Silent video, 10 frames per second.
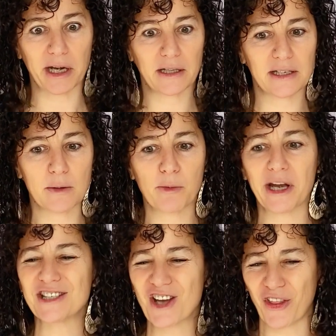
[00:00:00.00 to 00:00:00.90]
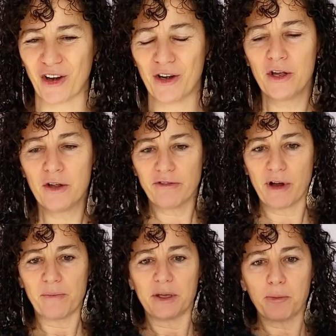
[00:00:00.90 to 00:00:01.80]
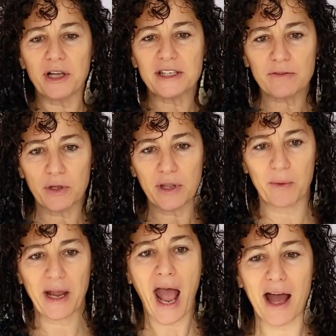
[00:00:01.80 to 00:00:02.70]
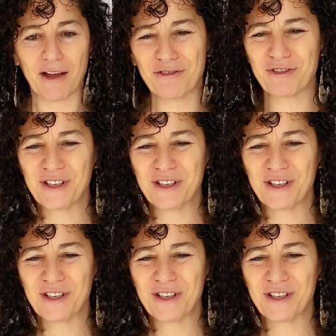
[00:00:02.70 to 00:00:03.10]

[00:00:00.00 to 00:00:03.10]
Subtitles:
Let's liberate each other from the points of view that we have